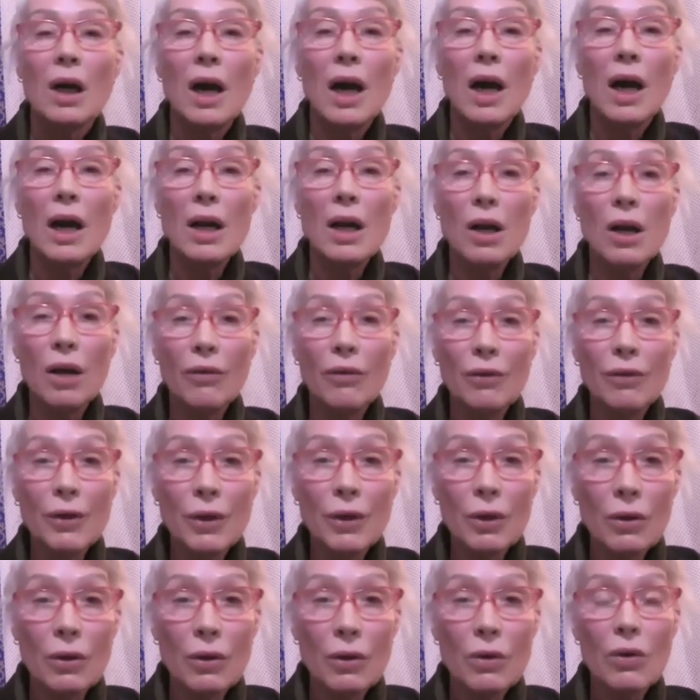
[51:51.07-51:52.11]
I love
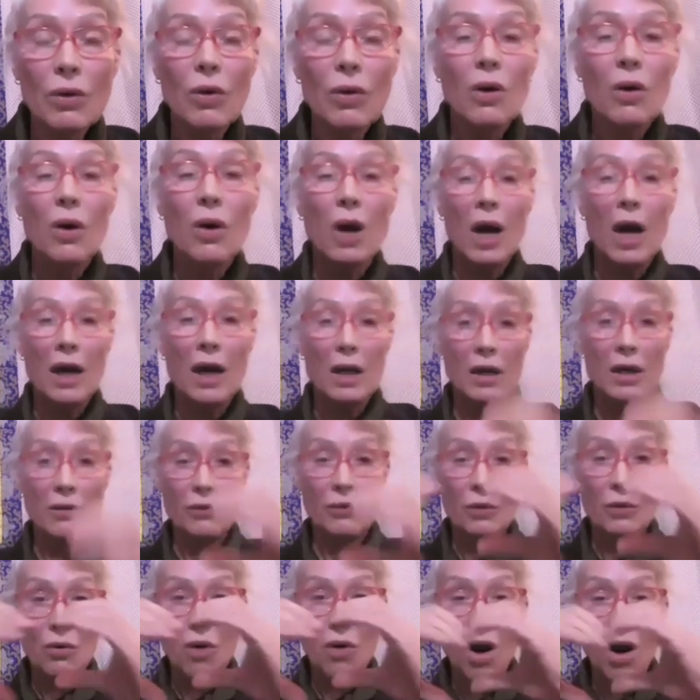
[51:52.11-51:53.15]
you. I give
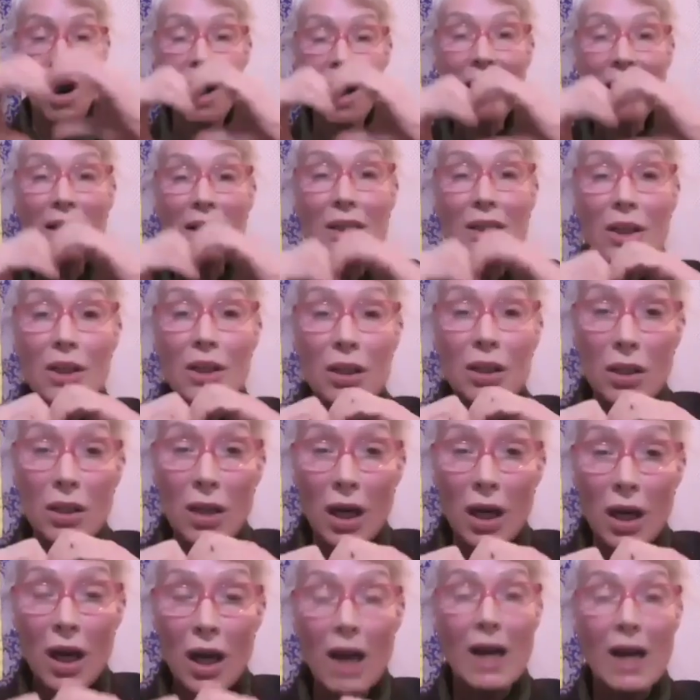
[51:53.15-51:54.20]
you hearts
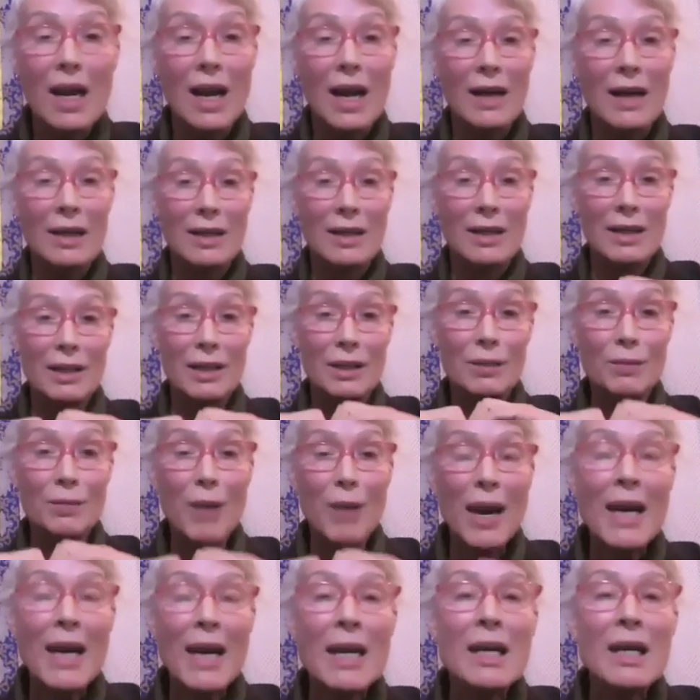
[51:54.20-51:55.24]
like in
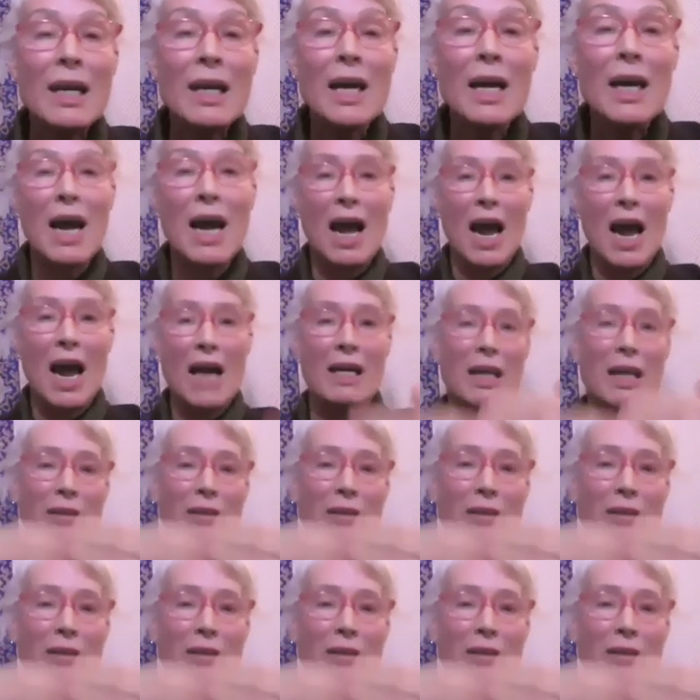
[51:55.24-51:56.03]
Spain. I give